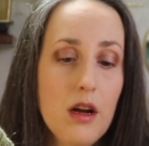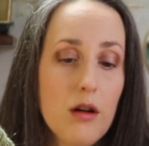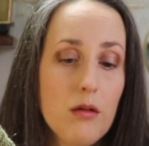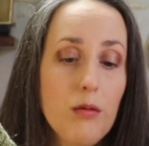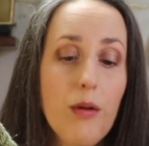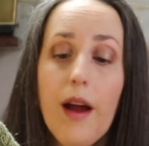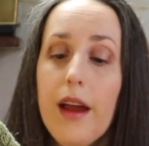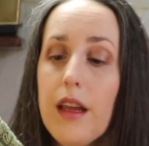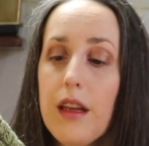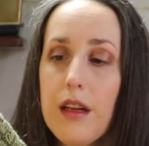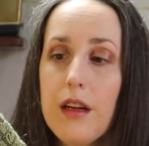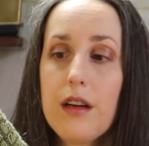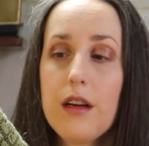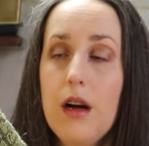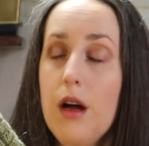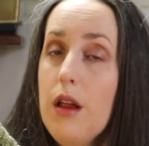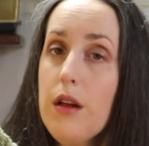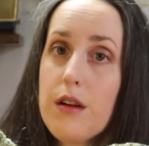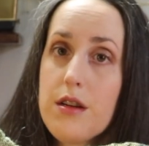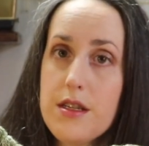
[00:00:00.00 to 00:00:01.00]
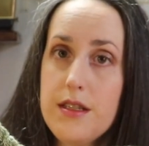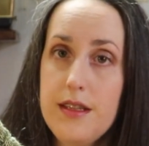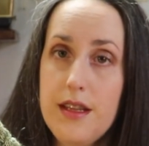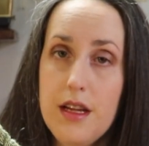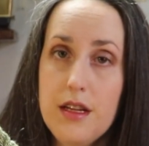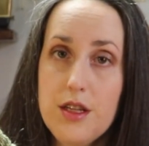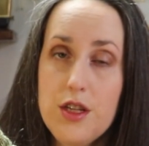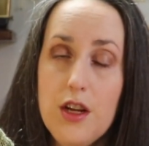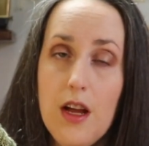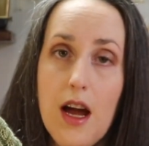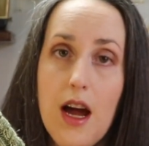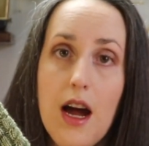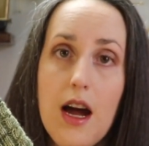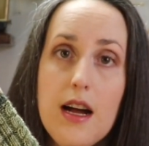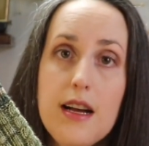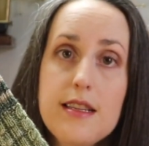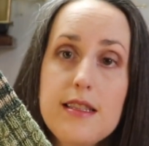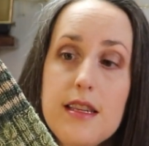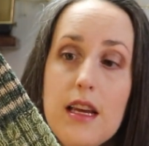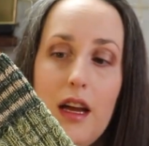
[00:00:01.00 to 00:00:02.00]
regular colors that she
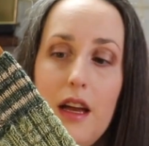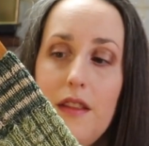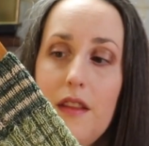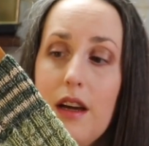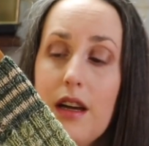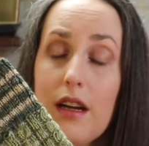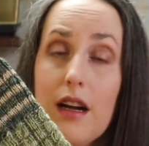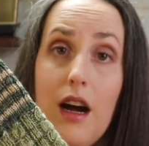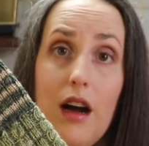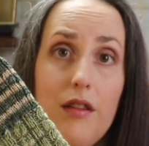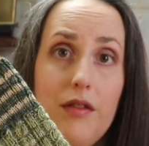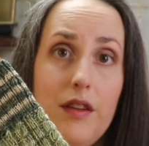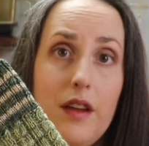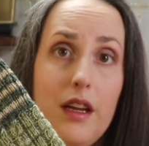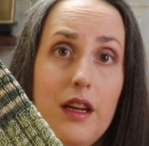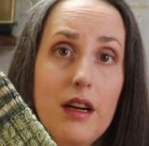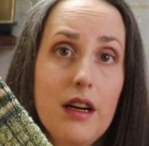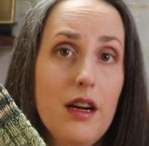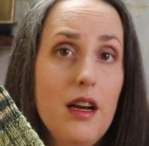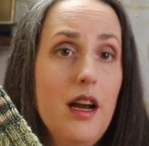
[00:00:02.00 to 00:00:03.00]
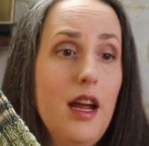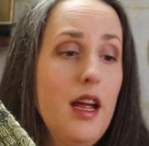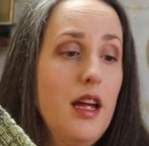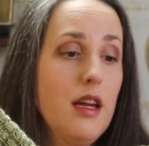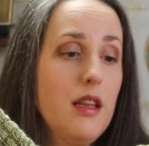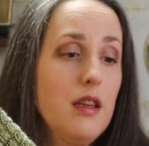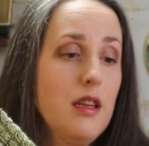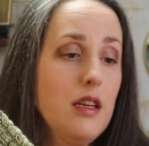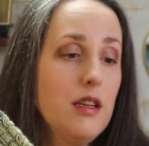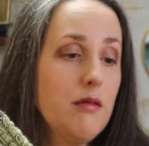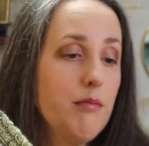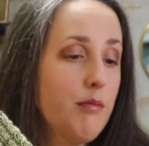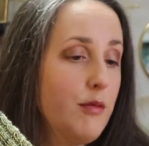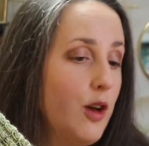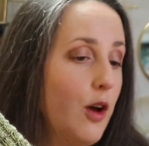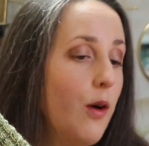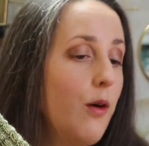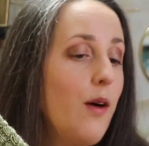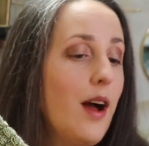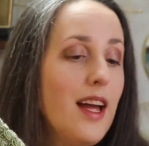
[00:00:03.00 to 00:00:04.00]
has, and the cuff here and the
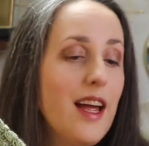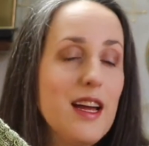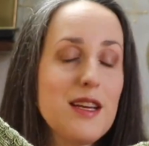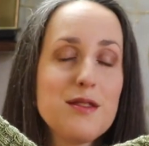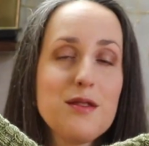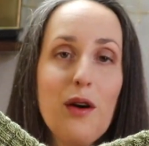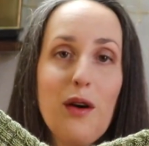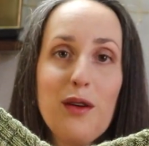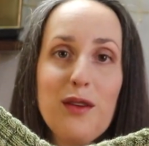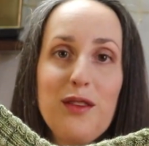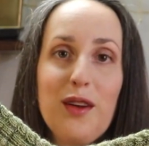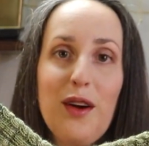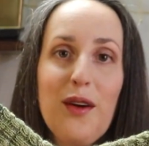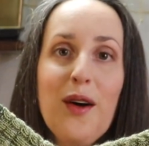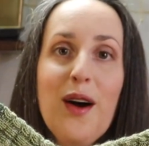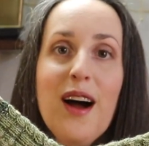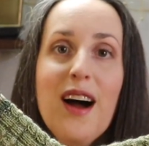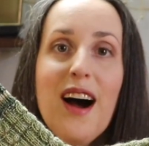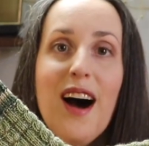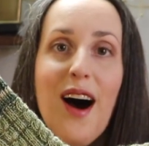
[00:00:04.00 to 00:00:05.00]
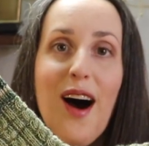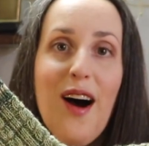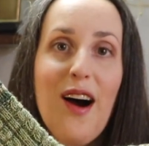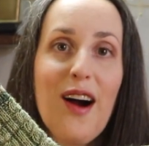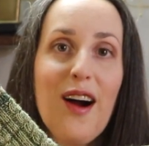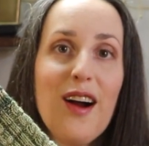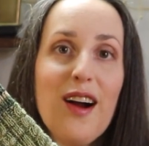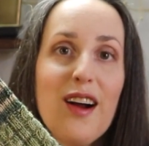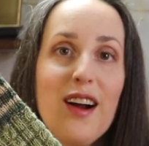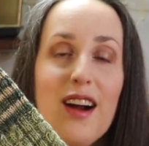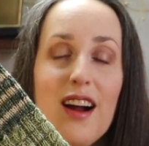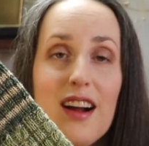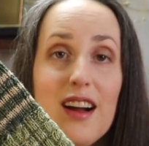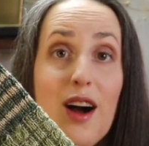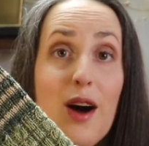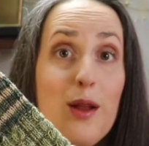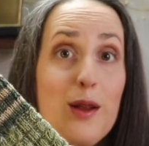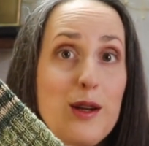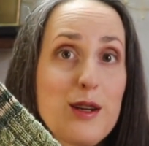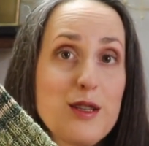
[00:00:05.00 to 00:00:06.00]
toe, I guess, also are
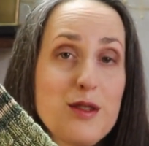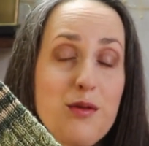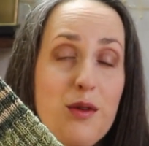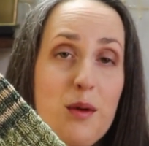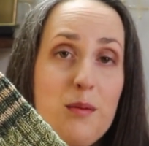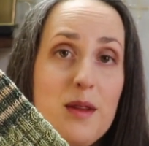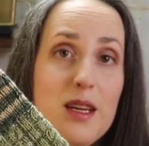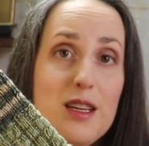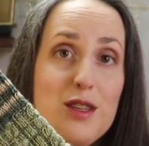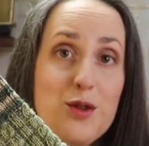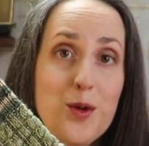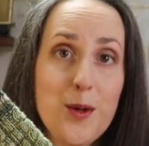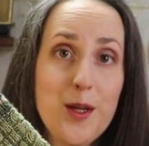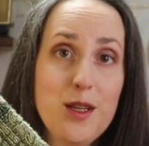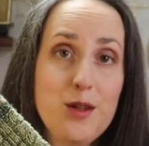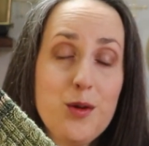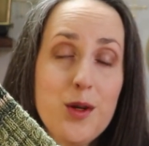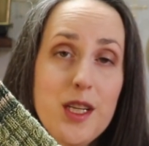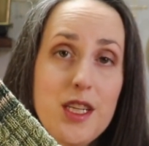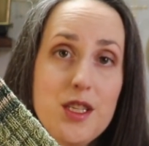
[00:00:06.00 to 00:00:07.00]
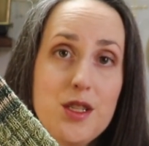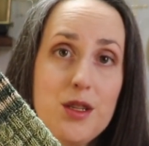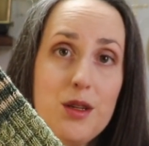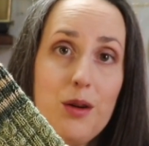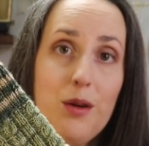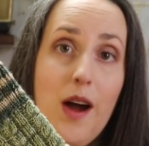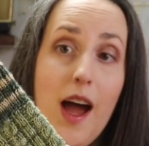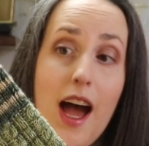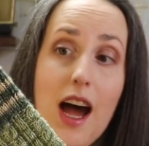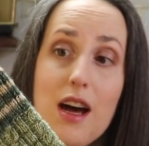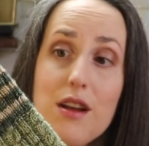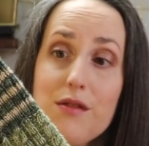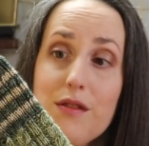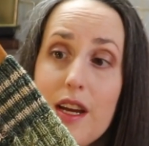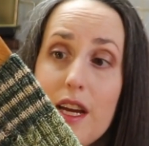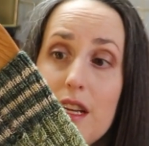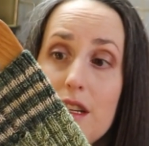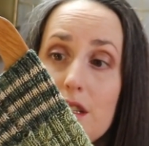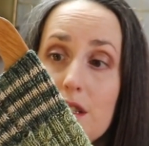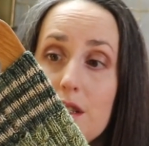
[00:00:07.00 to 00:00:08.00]
colors from the 2022
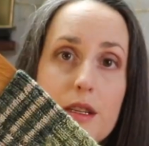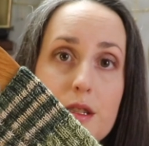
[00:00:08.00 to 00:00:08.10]
Advent.